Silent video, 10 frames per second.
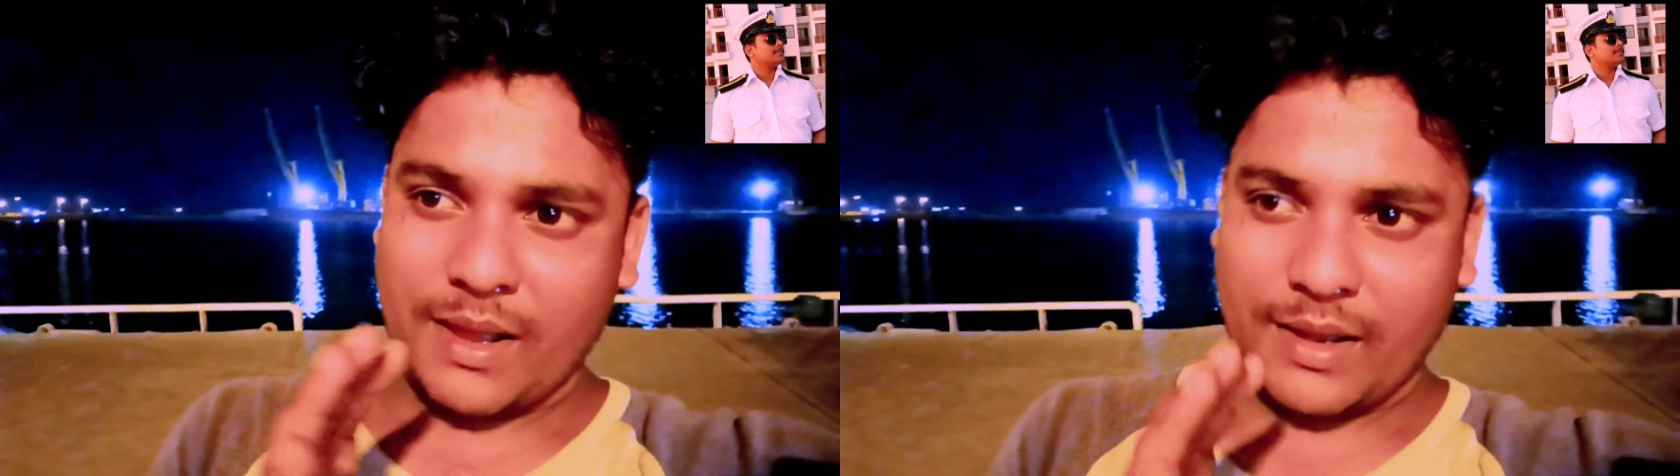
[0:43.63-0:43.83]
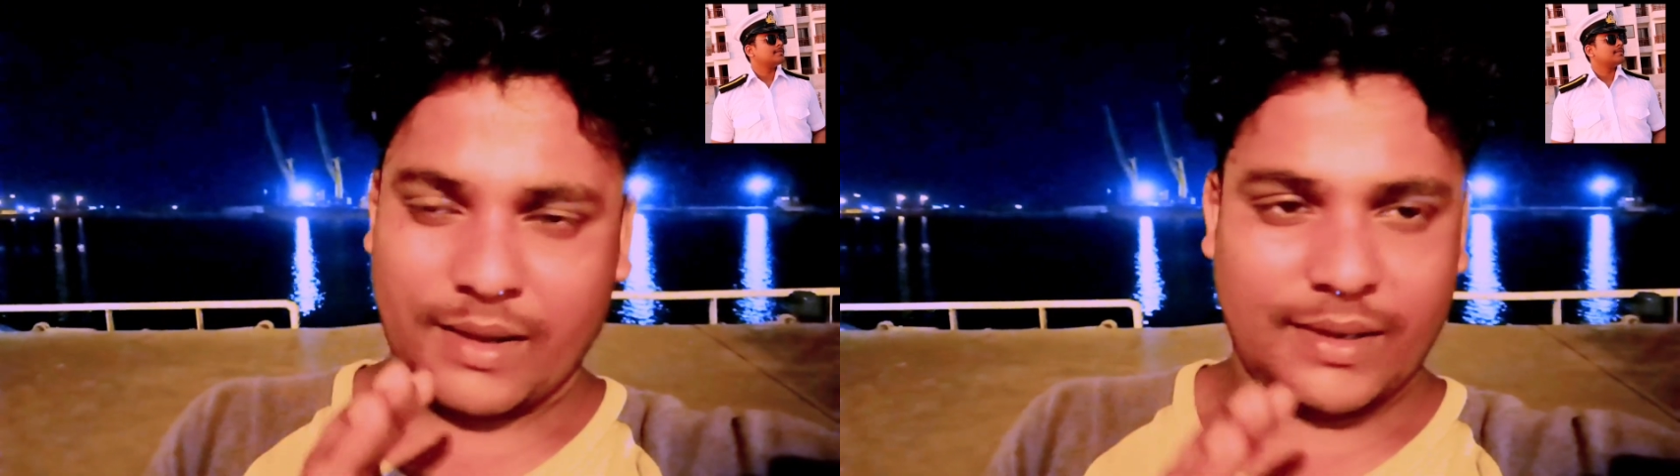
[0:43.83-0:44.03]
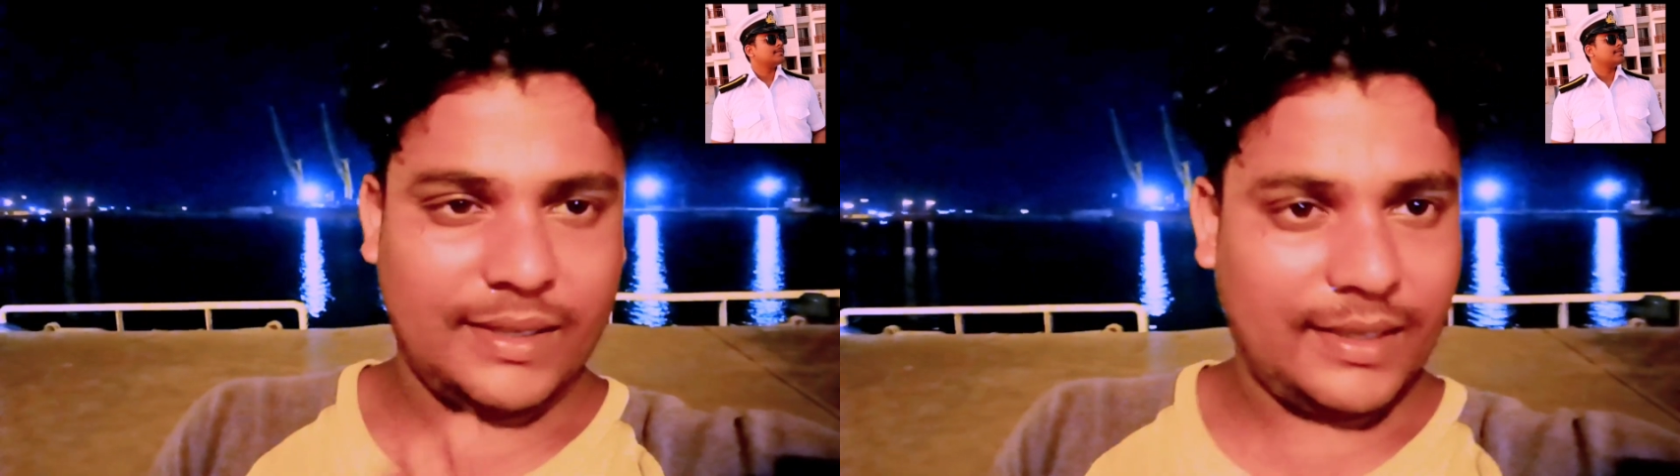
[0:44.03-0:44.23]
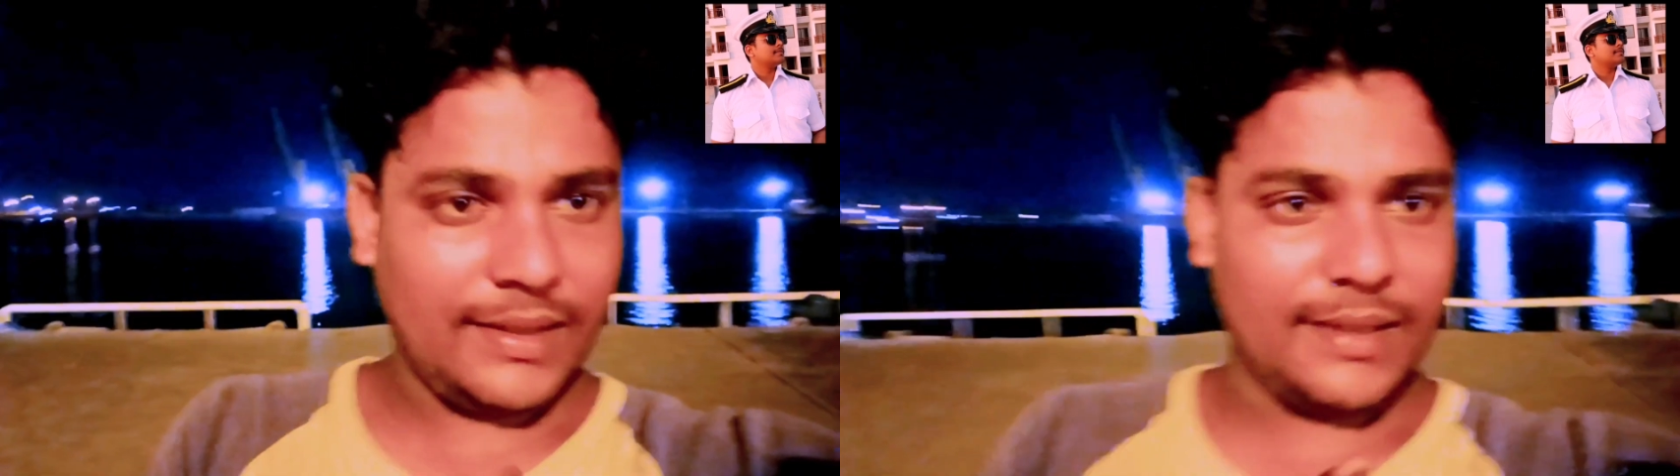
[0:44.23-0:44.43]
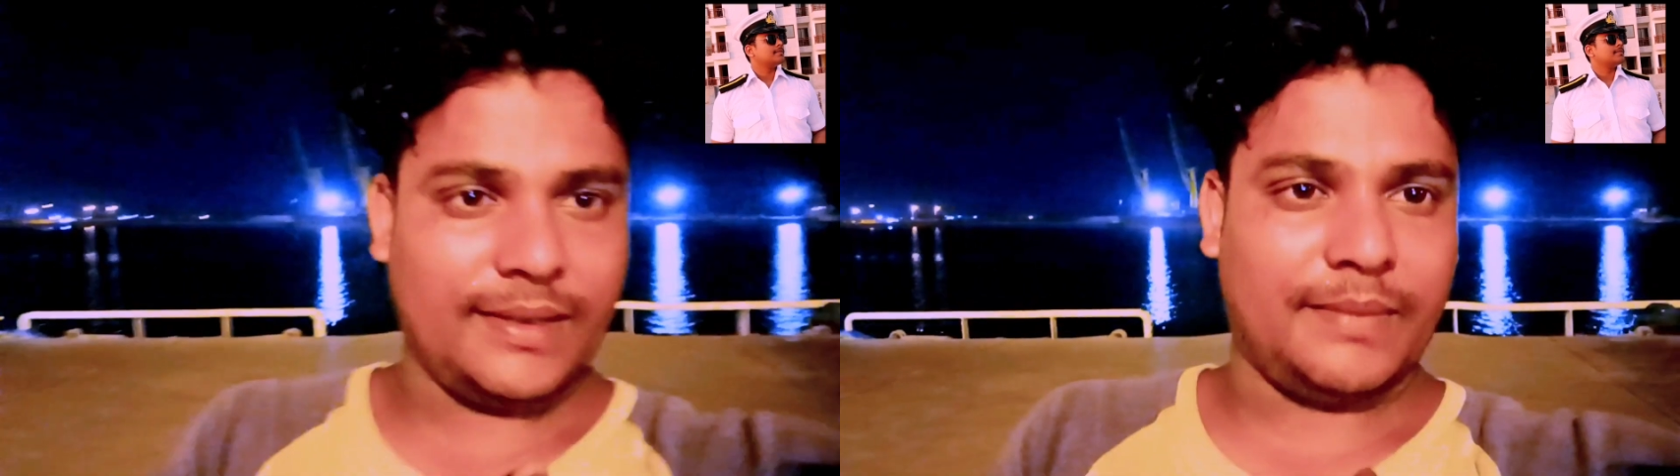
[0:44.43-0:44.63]

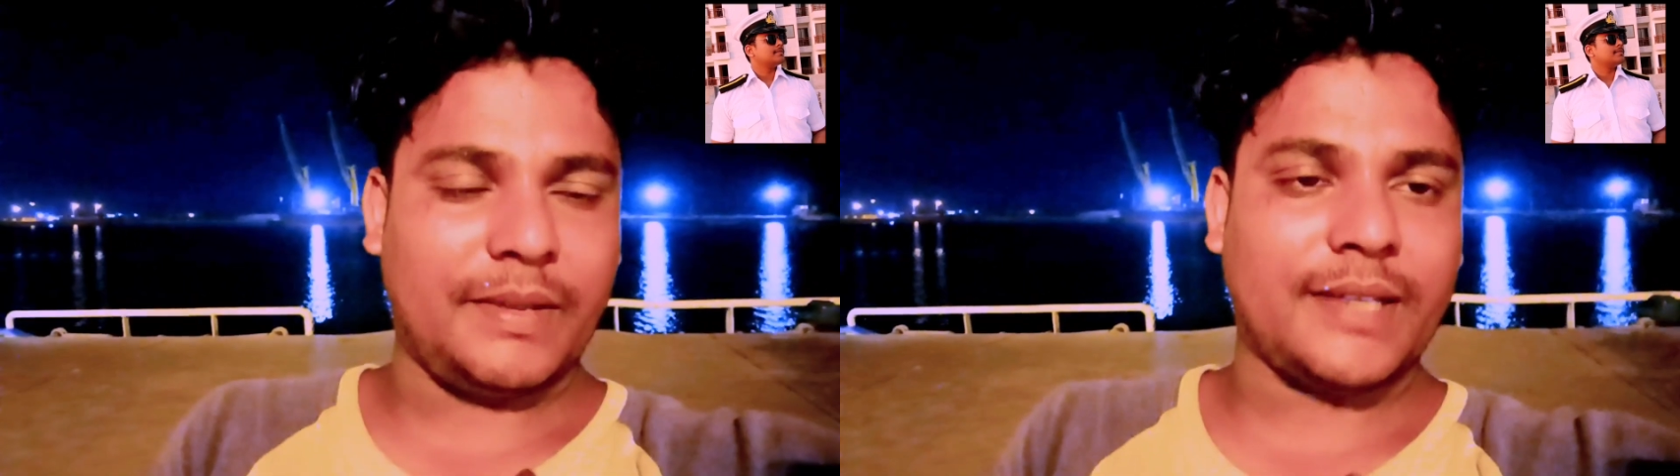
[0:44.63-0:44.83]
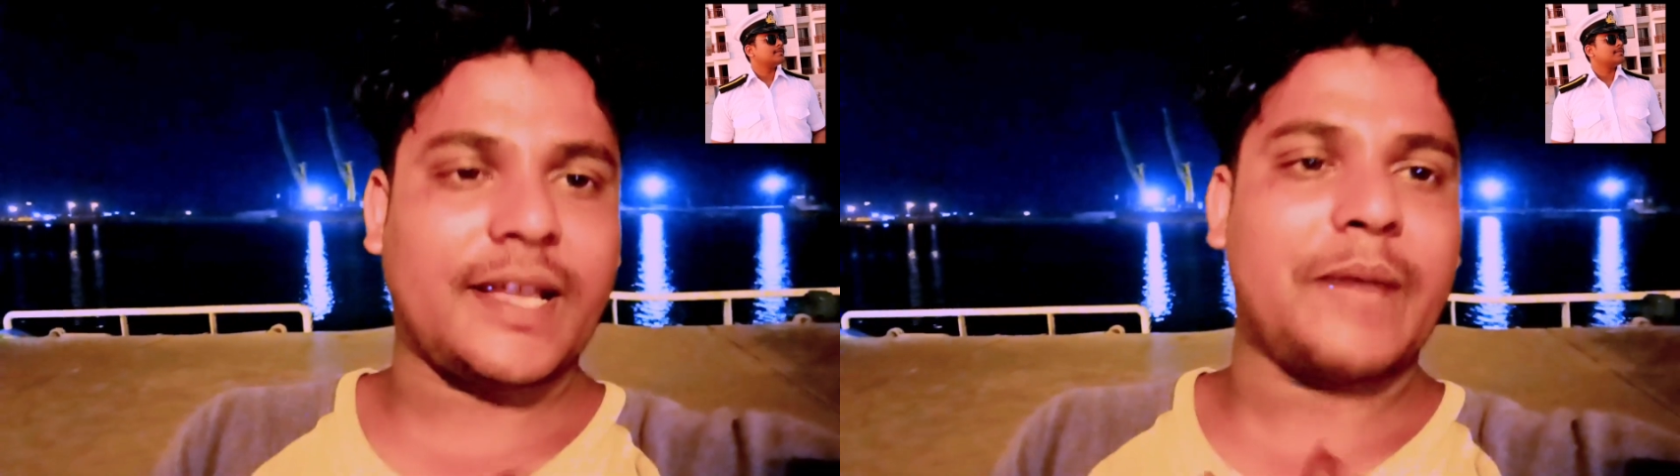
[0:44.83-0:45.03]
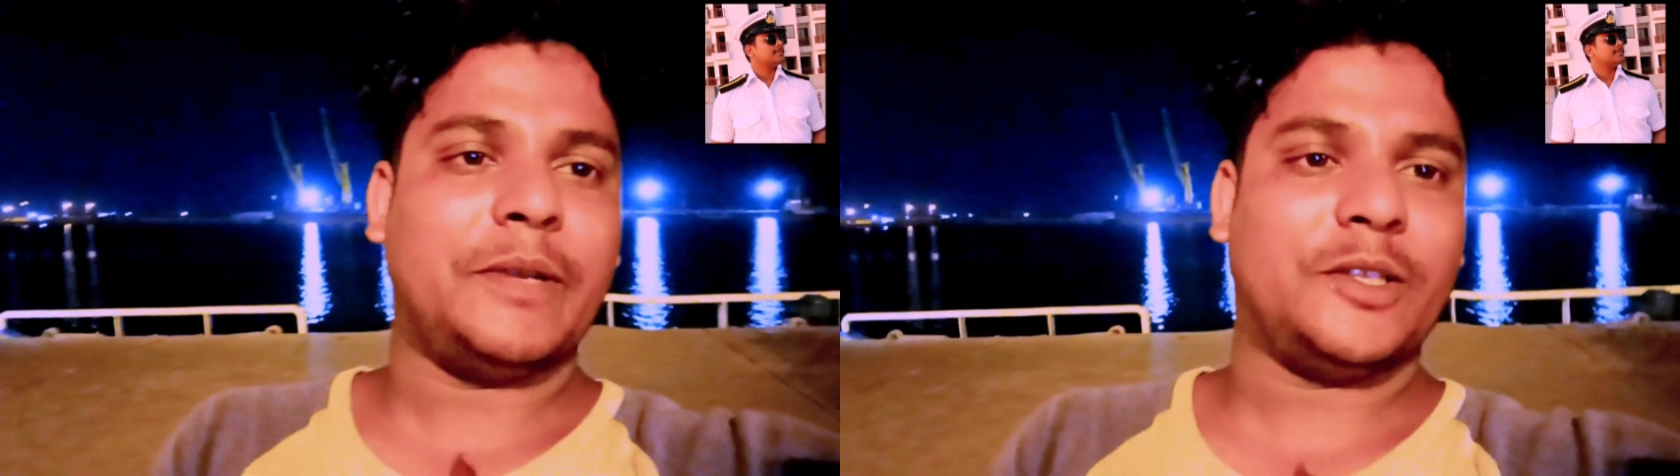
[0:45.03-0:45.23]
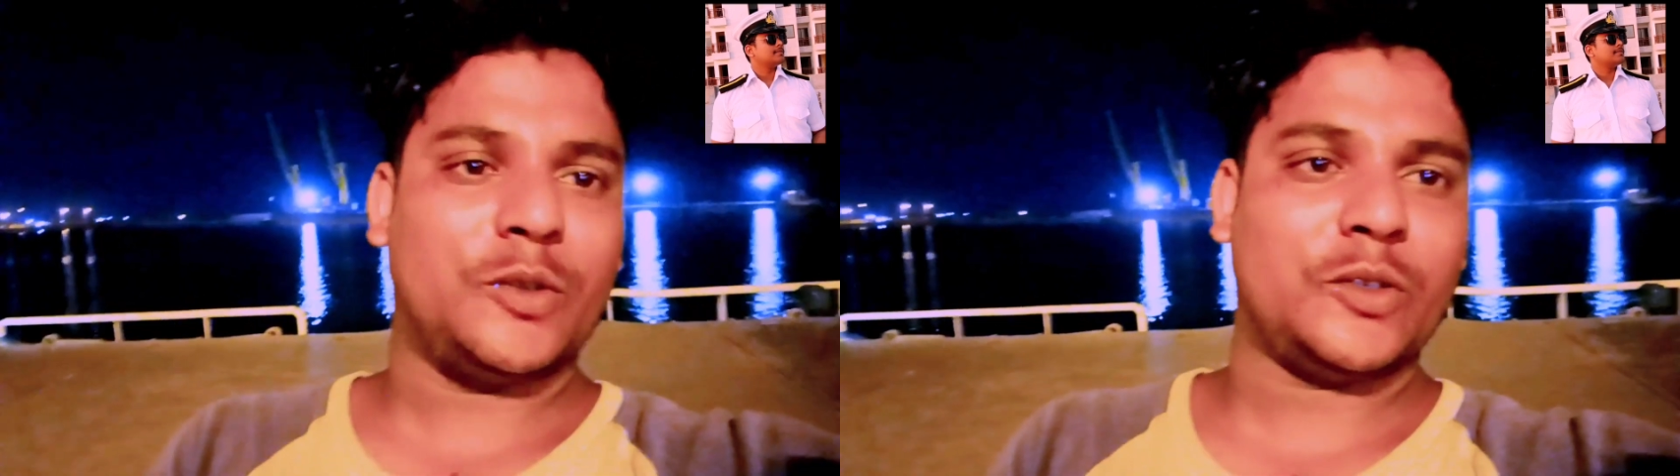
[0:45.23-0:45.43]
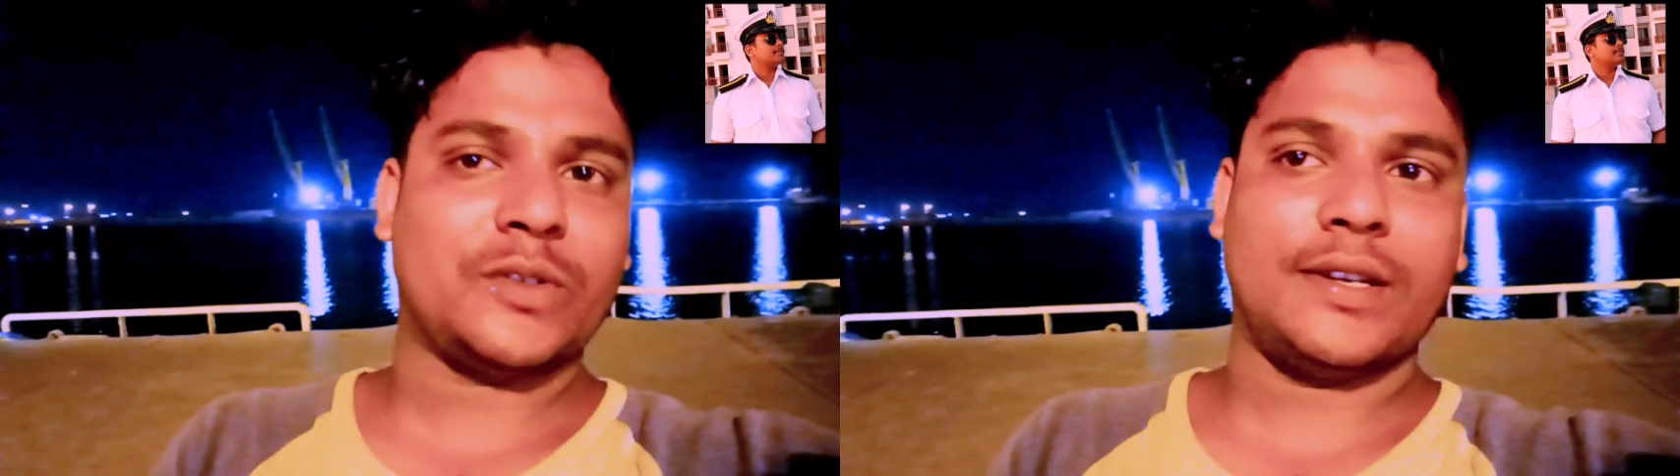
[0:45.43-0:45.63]
Hindi, because I am
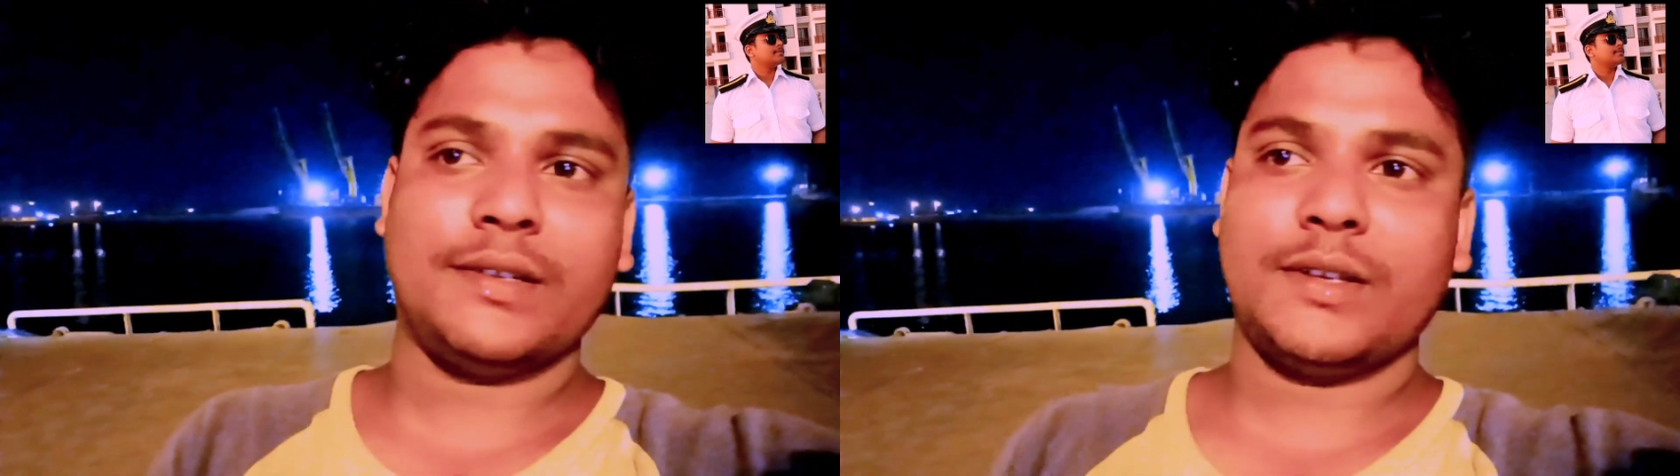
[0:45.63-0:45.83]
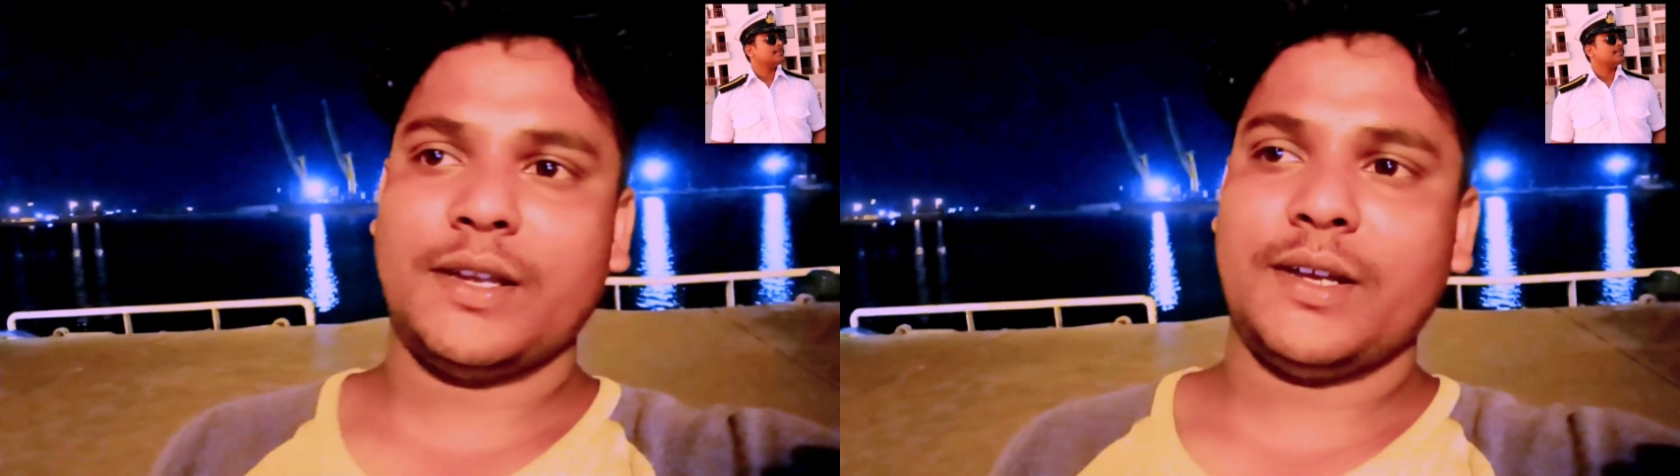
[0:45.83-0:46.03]
Hindi student,